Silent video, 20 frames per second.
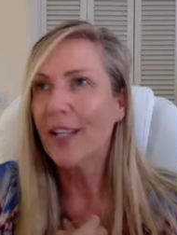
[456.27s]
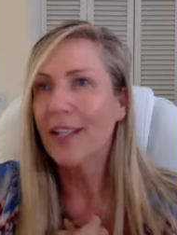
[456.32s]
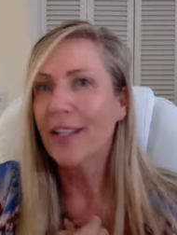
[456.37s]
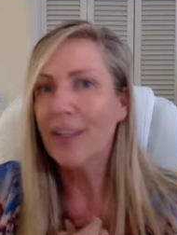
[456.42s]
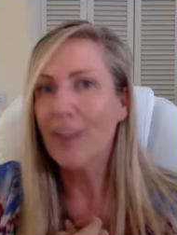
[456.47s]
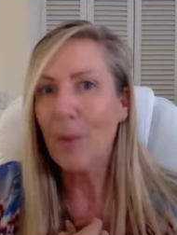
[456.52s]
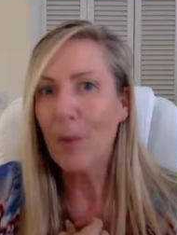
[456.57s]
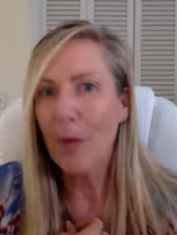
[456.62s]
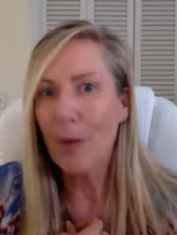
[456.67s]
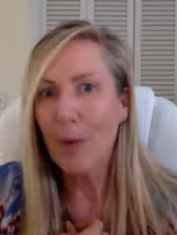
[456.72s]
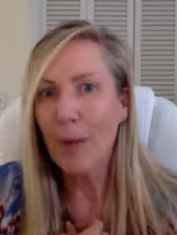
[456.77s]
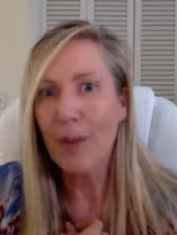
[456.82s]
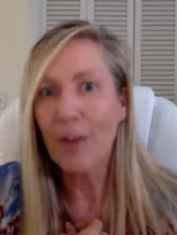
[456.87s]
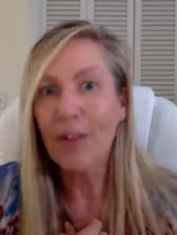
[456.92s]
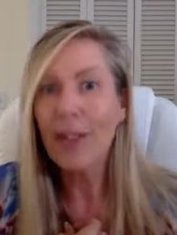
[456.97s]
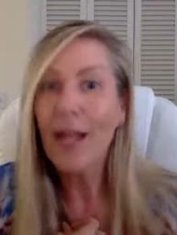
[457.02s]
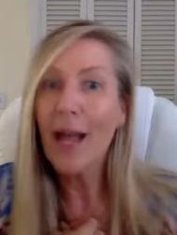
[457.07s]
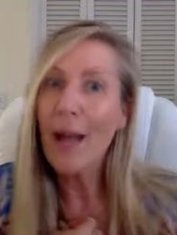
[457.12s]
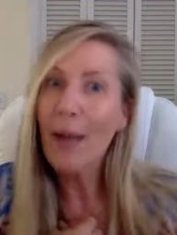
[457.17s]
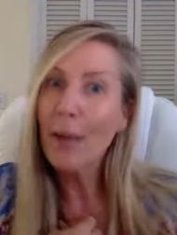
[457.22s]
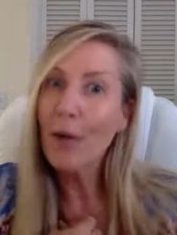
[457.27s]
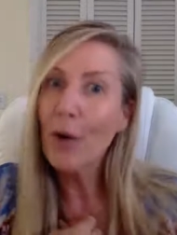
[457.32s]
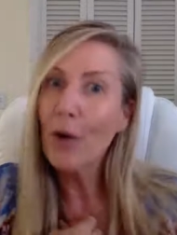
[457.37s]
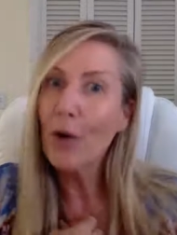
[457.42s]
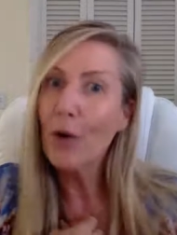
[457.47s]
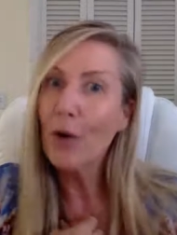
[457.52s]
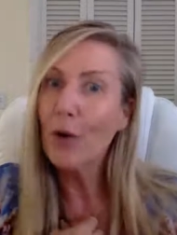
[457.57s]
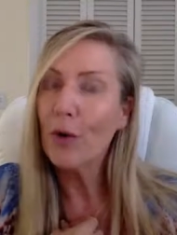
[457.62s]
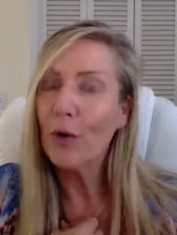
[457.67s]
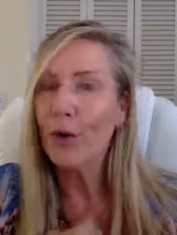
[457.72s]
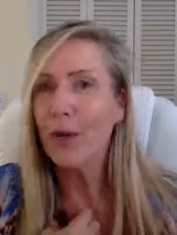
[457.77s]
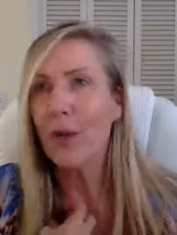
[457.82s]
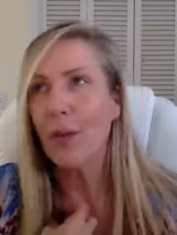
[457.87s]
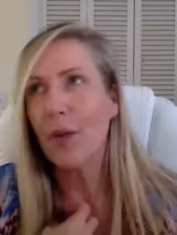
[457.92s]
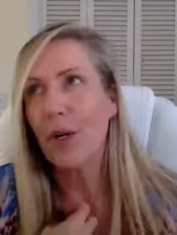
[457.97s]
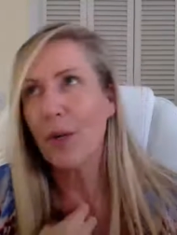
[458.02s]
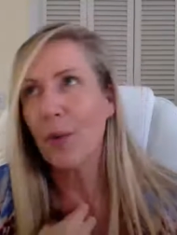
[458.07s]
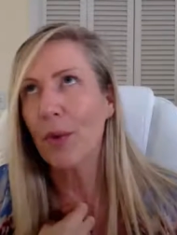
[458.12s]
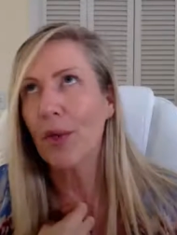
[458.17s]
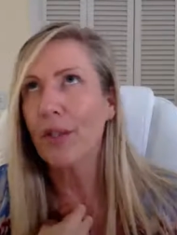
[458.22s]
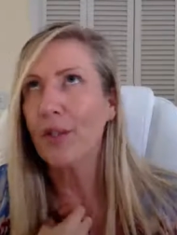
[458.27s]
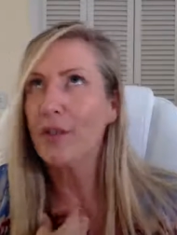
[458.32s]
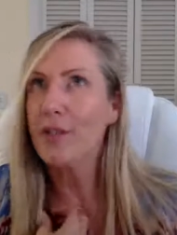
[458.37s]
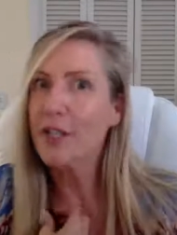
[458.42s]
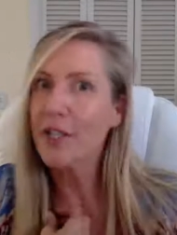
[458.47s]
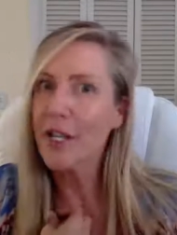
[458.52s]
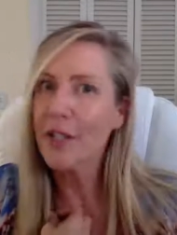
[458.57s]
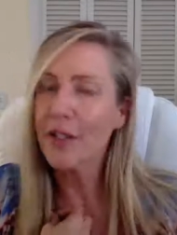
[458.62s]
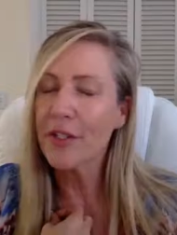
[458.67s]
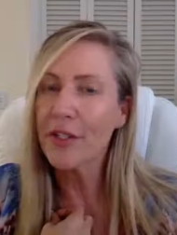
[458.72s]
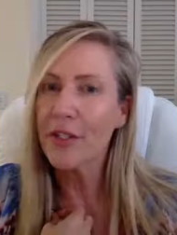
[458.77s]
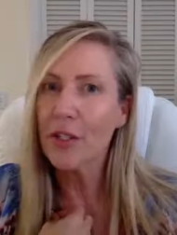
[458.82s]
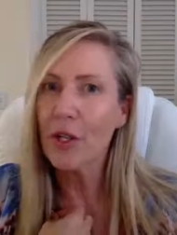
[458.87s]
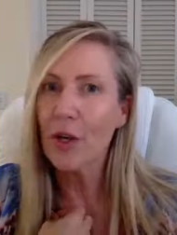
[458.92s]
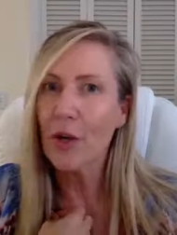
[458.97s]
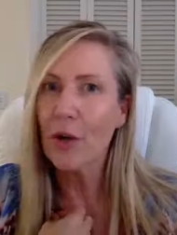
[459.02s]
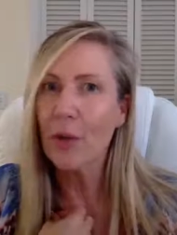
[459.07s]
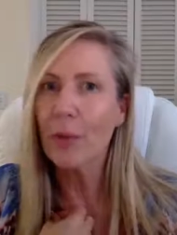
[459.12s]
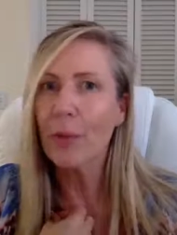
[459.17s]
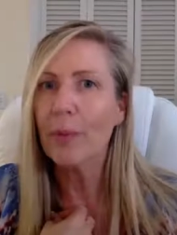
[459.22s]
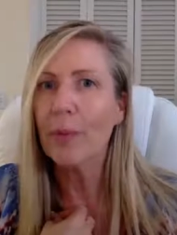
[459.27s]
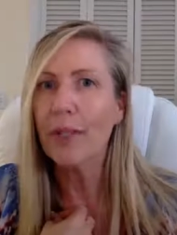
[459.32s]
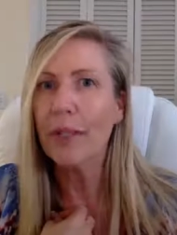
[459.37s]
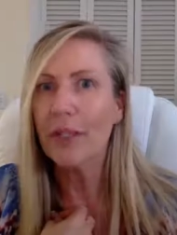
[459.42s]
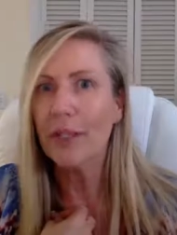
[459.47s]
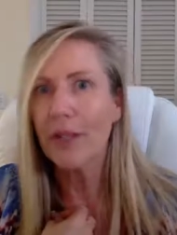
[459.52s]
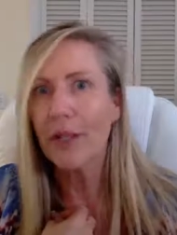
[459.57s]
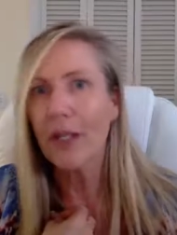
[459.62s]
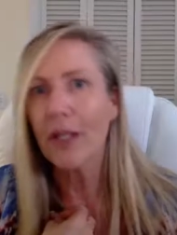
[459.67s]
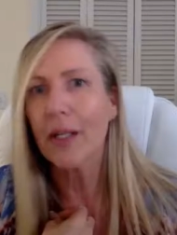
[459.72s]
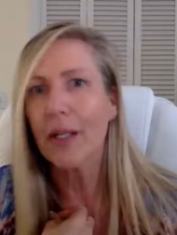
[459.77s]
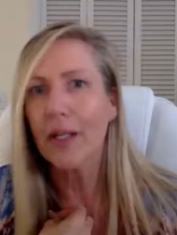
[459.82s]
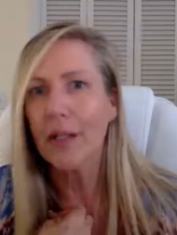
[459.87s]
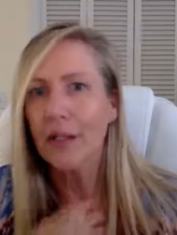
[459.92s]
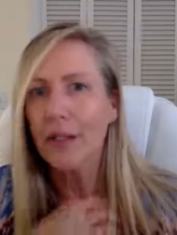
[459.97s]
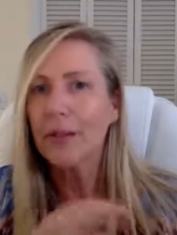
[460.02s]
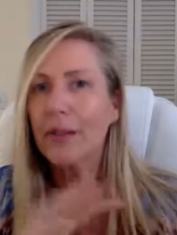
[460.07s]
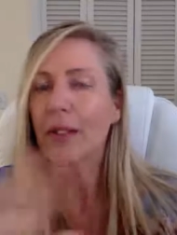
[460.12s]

and they want to wear a lab coat or they want to wear their stethoscope, I'm like, okay,